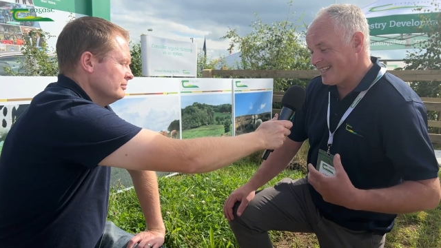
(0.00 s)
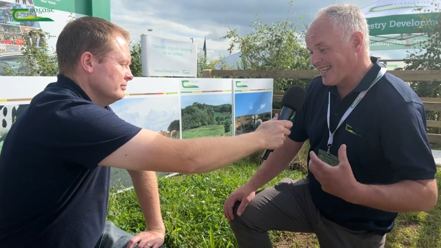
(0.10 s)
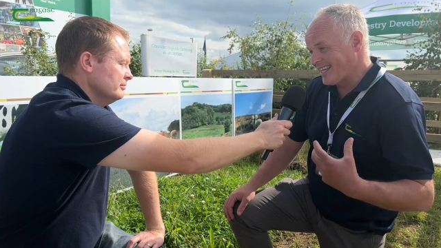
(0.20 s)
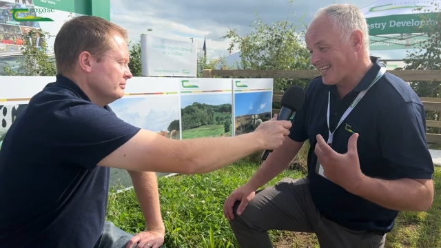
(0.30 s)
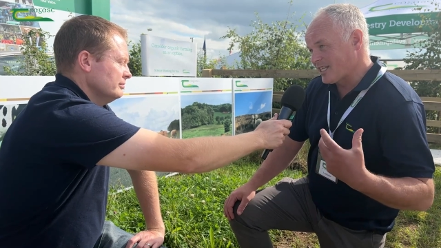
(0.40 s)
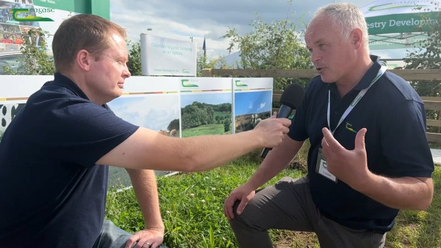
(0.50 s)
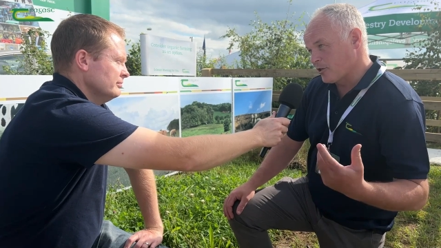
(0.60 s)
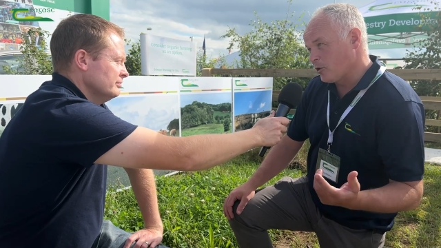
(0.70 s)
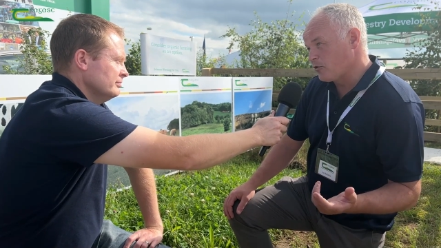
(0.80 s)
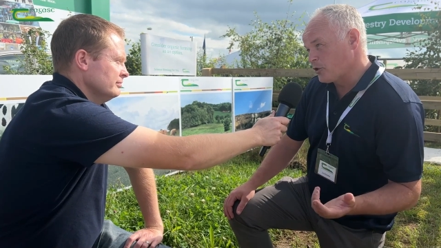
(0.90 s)
Speaker 1: they can get
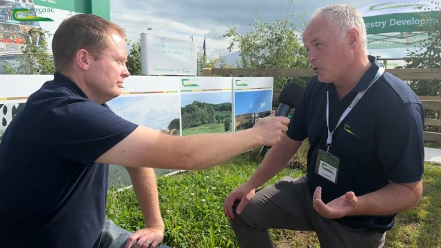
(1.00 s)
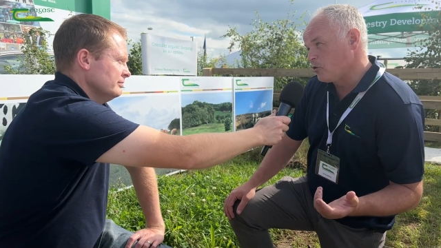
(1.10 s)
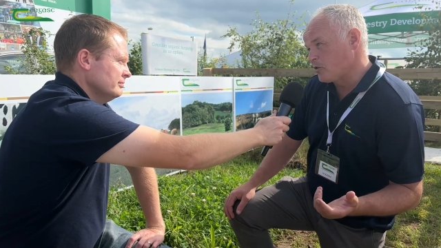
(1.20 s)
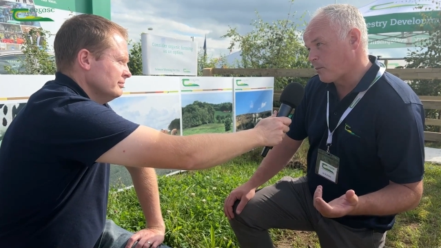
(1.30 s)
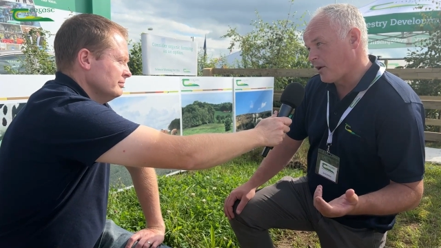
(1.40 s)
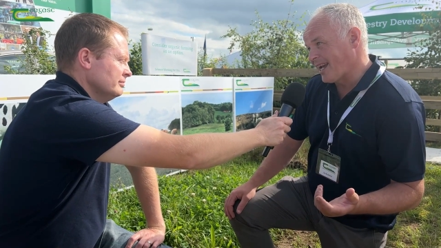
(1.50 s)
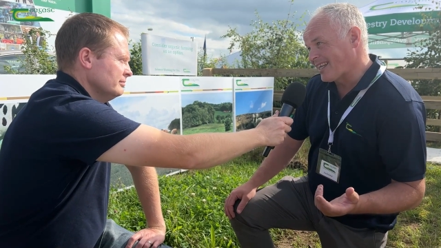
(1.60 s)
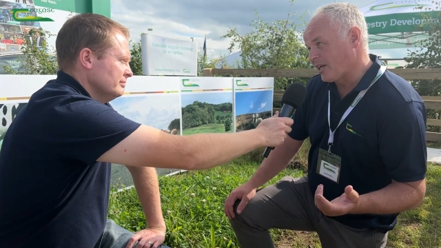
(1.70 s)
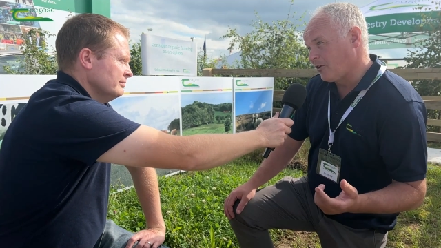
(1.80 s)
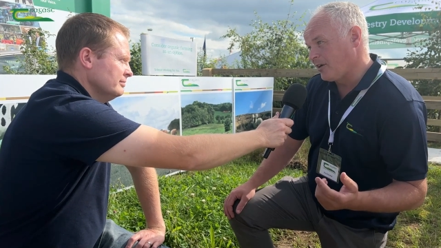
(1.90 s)
300 euros per
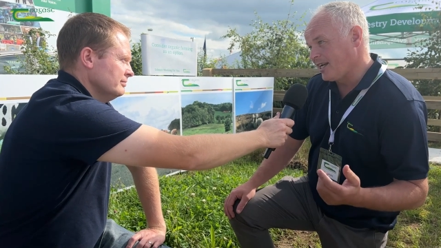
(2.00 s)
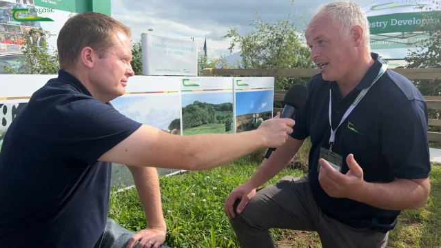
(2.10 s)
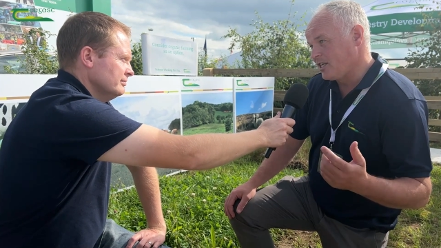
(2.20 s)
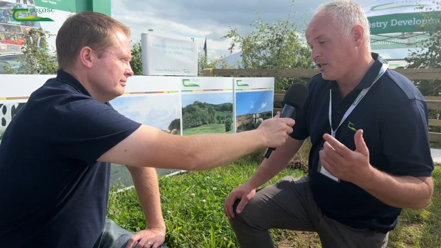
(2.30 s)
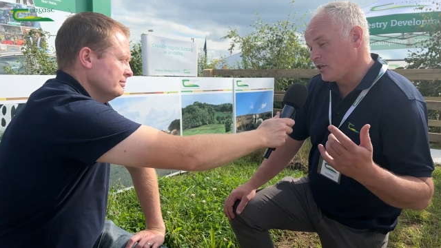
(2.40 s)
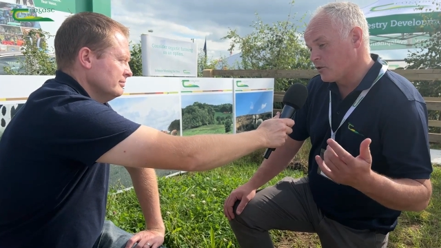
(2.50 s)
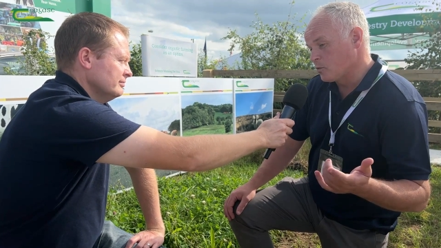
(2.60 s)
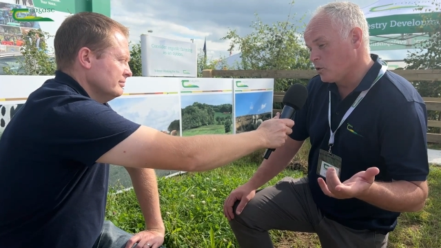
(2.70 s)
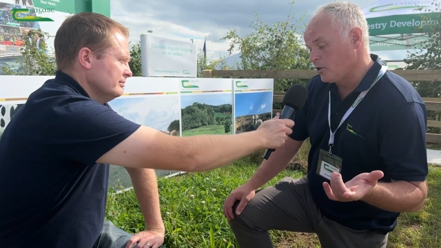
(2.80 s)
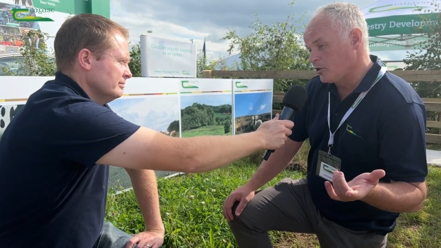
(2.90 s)
hectare in
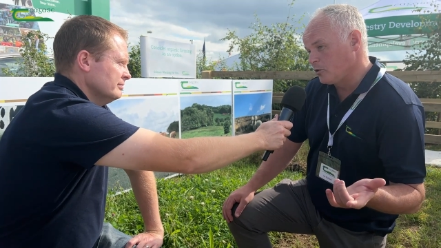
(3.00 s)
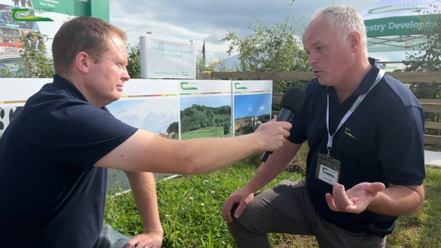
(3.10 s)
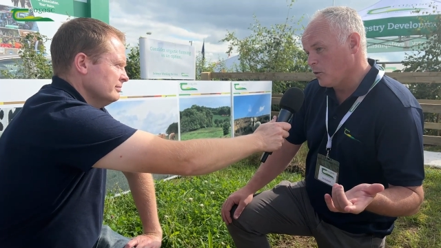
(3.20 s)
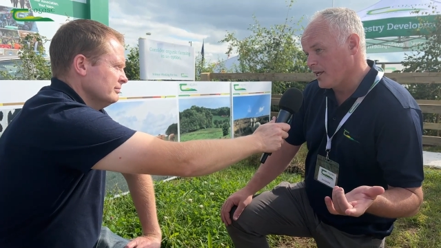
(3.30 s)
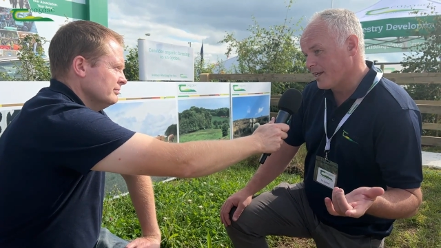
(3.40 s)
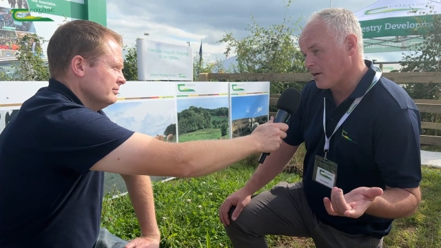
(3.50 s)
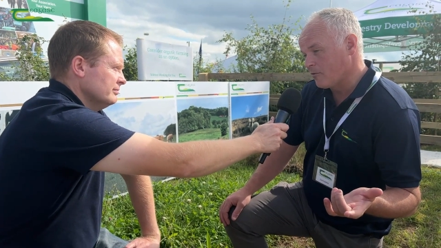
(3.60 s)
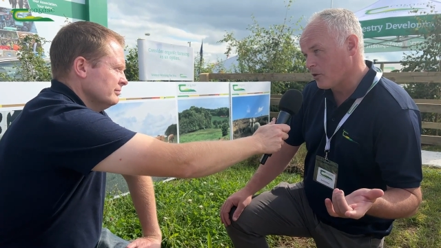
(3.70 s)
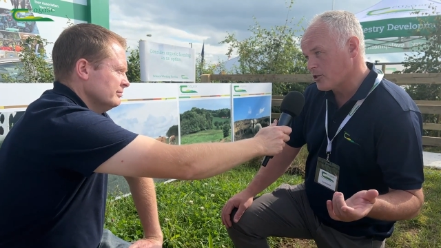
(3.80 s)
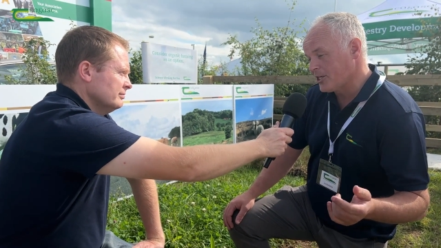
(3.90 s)
years one and two while in
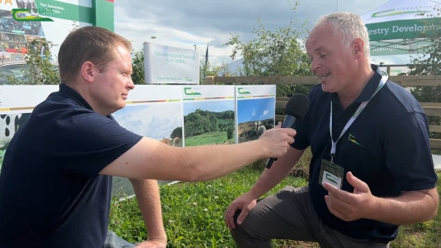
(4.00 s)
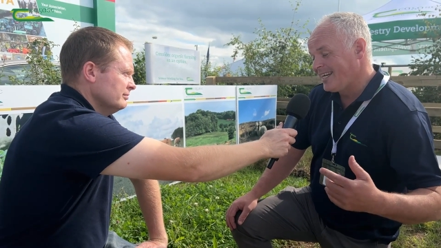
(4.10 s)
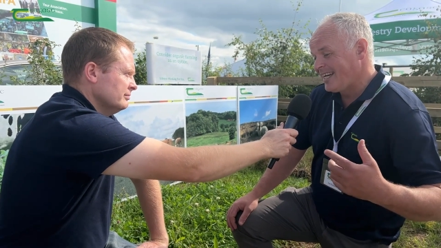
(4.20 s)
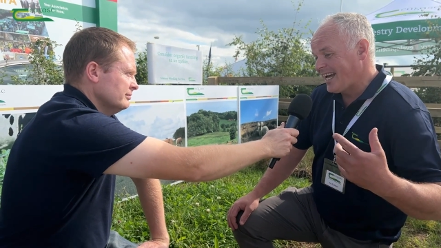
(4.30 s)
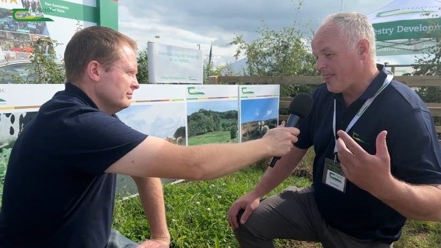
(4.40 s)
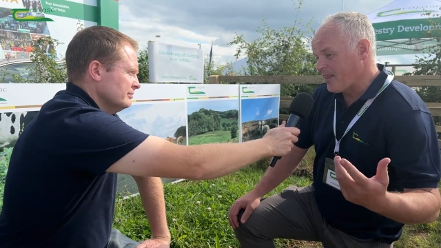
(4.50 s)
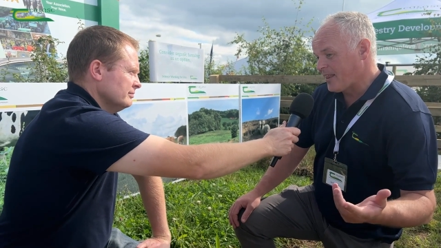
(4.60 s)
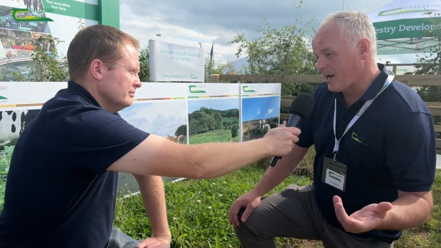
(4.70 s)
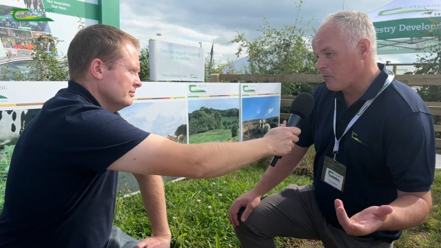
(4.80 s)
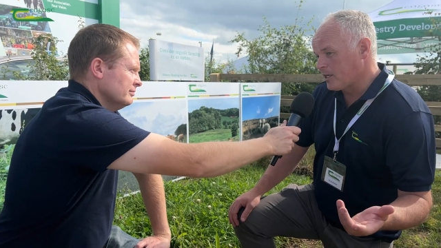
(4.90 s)
conversion, and
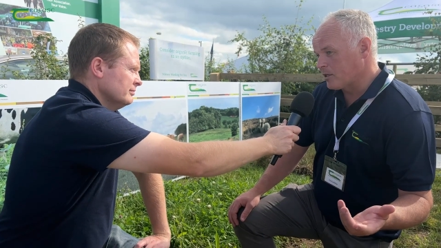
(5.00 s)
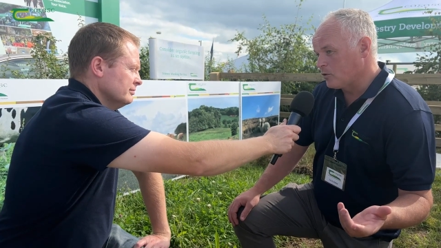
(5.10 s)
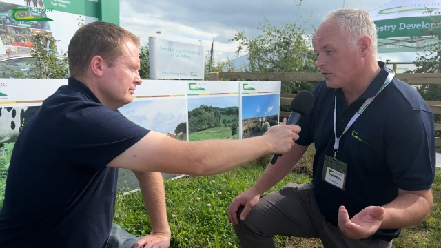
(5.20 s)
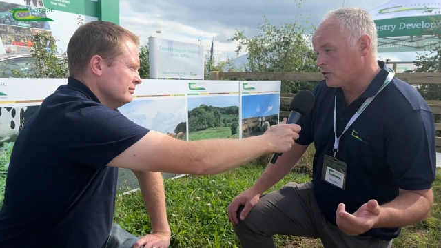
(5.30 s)
then that rate goes to